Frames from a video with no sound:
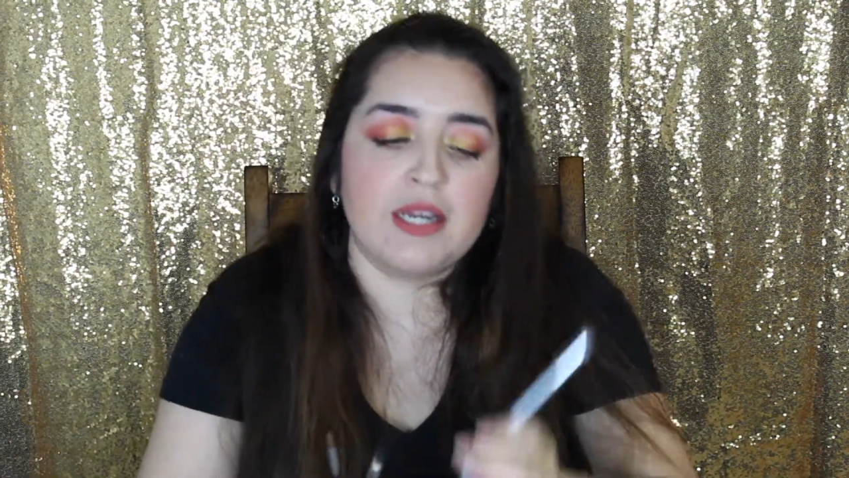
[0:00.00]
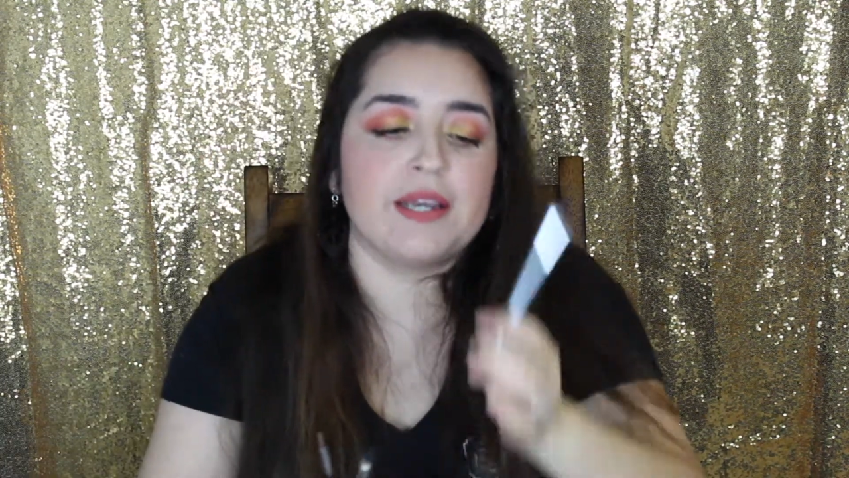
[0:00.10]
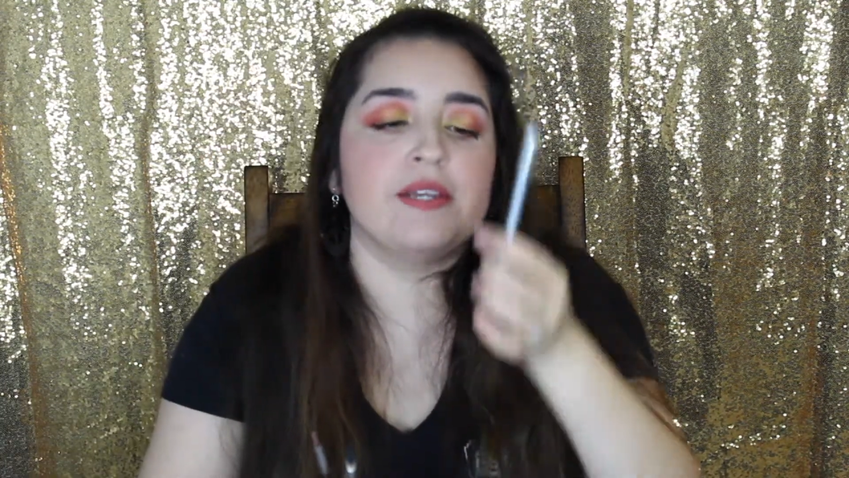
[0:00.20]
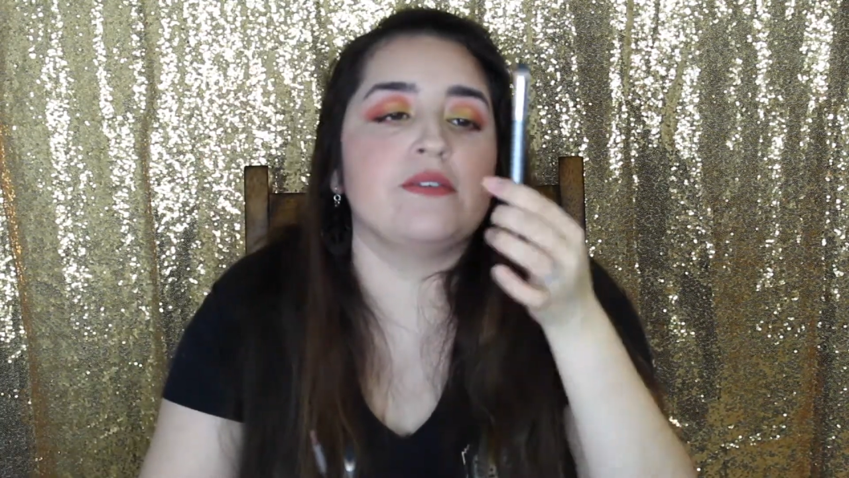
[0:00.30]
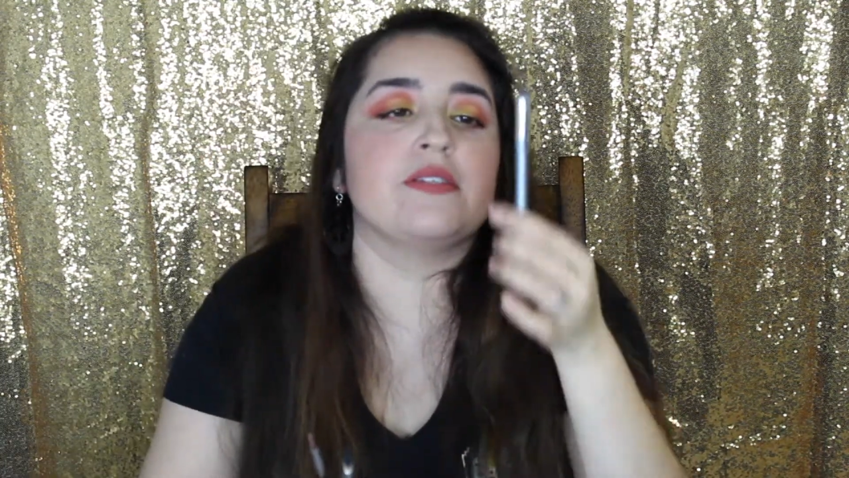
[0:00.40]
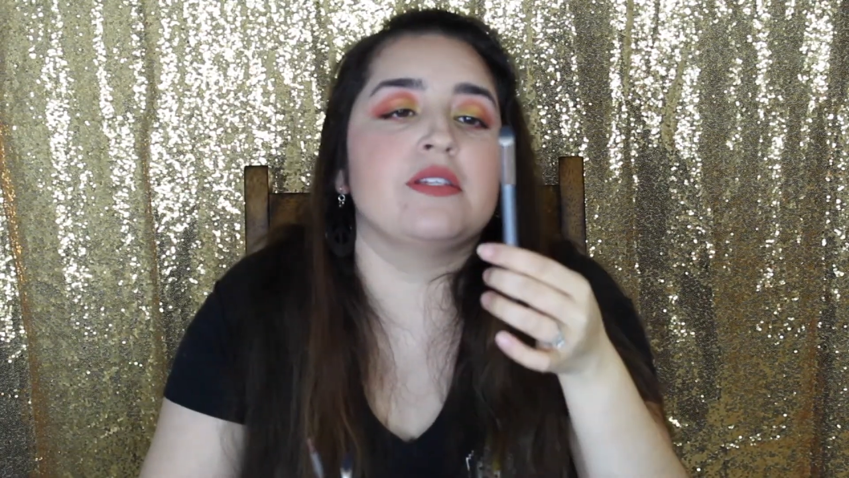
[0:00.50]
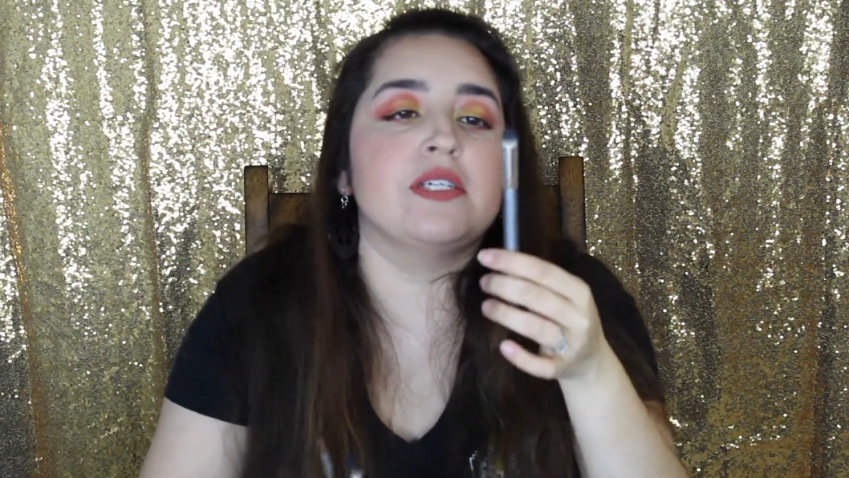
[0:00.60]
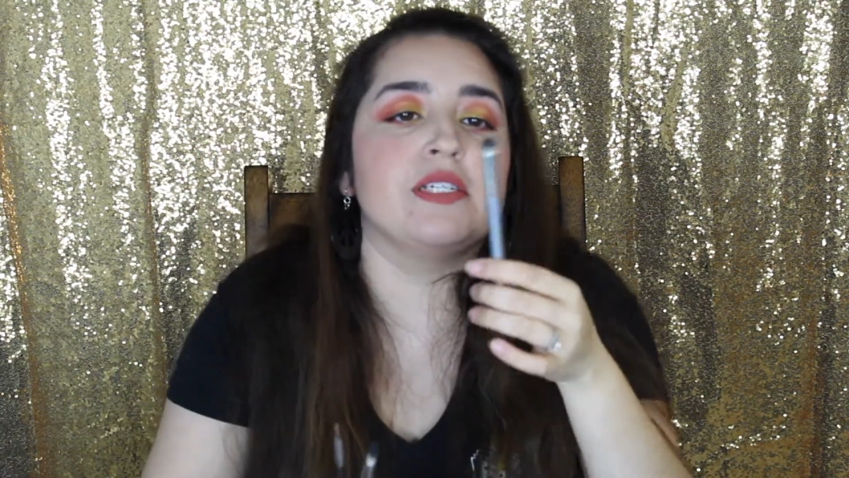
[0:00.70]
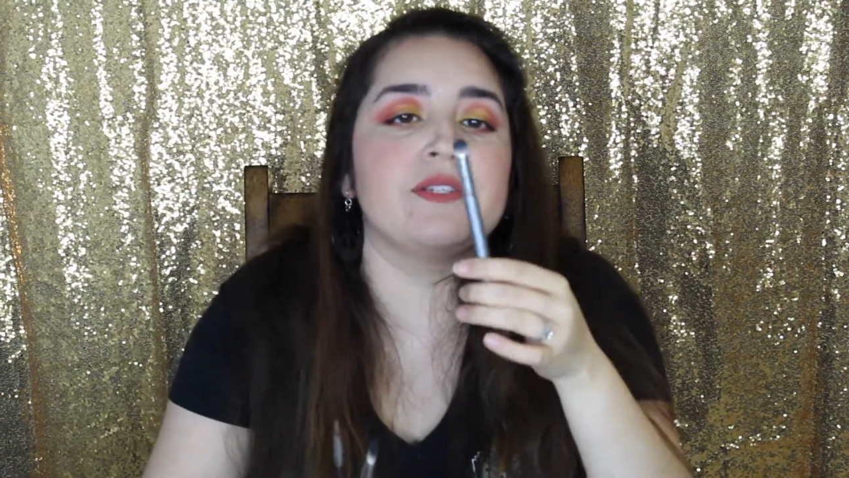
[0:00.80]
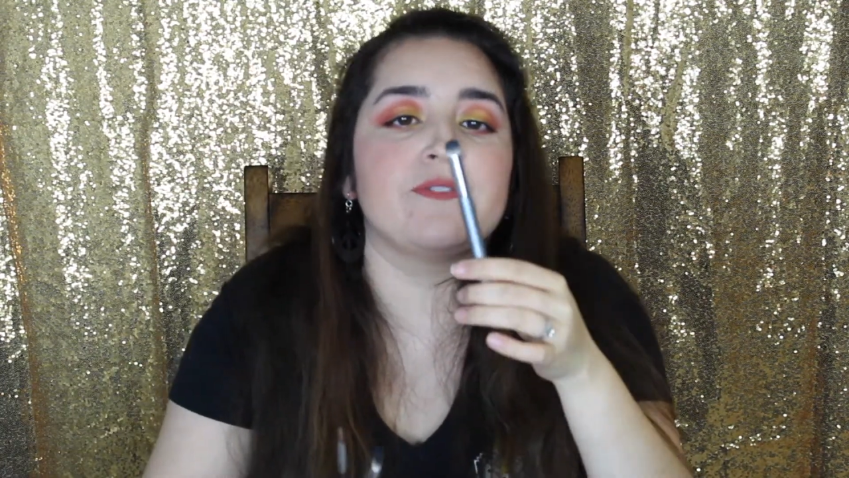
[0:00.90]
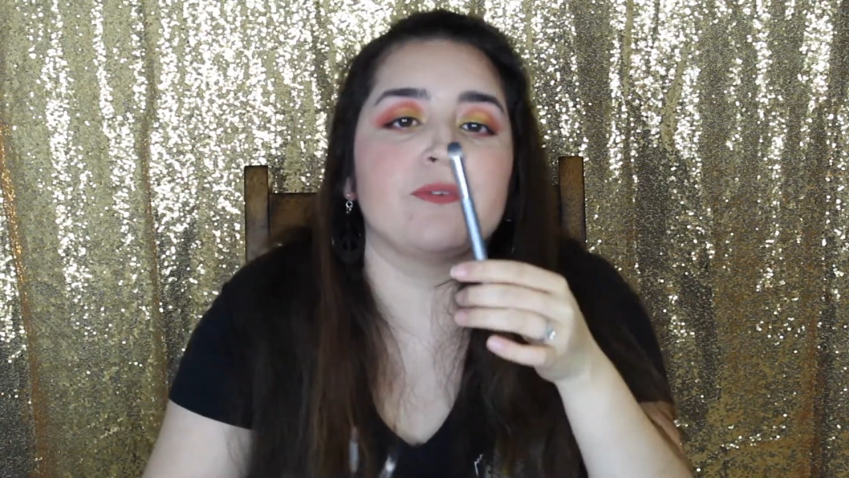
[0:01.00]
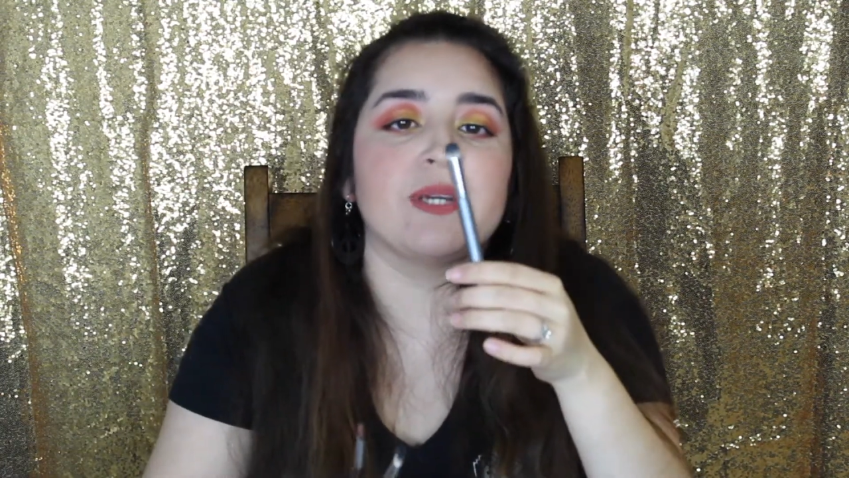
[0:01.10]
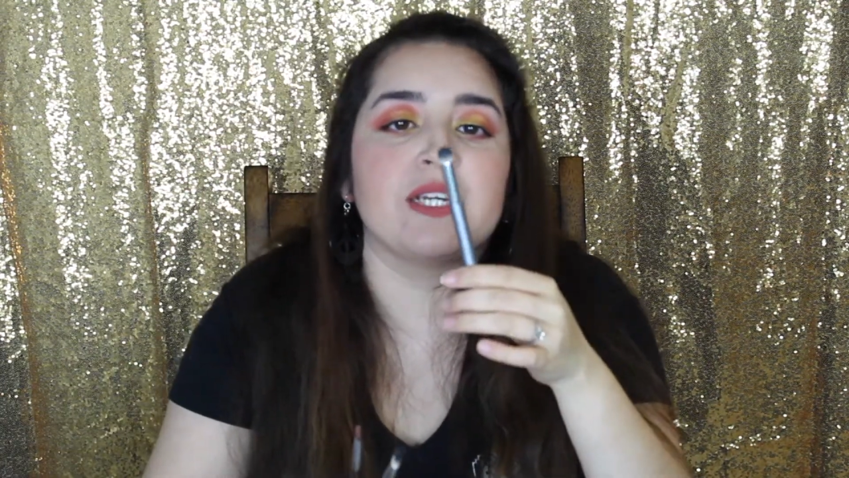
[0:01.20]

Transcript: I used this for my